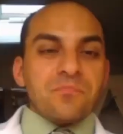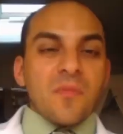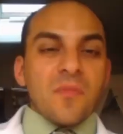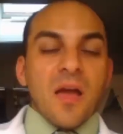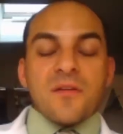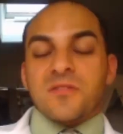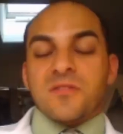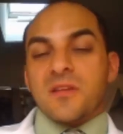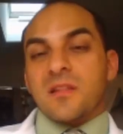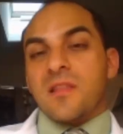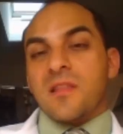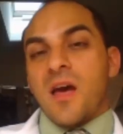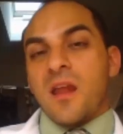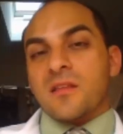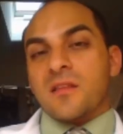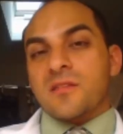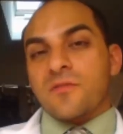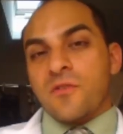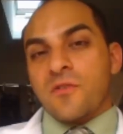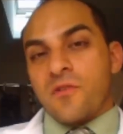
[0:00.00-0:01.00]
I've seen
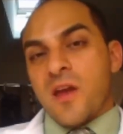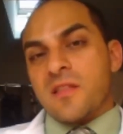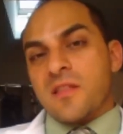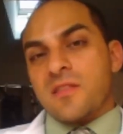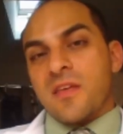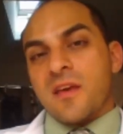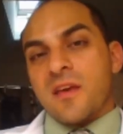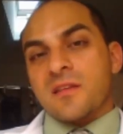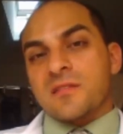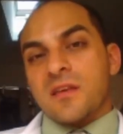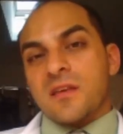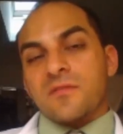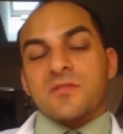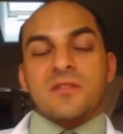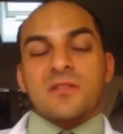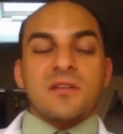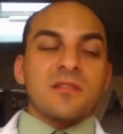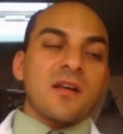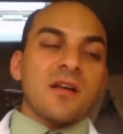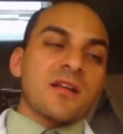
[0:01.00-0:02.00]
lots of great things, I've
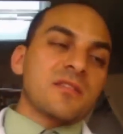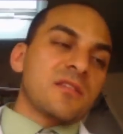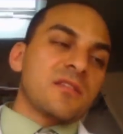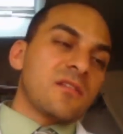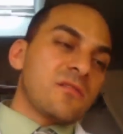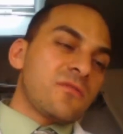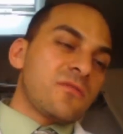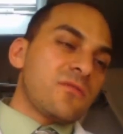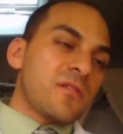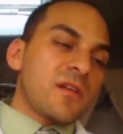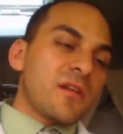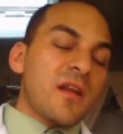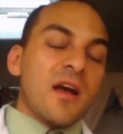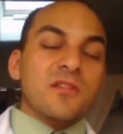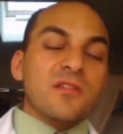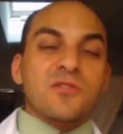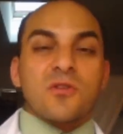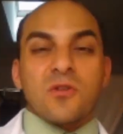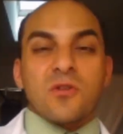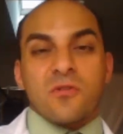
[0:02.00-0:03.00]
seen lots of
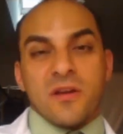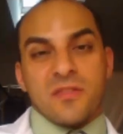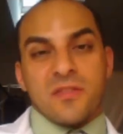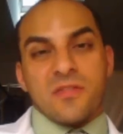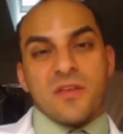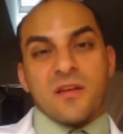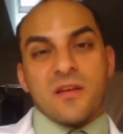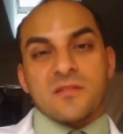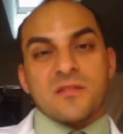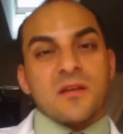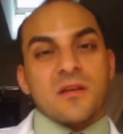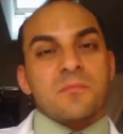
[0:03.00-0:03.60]
not so great things.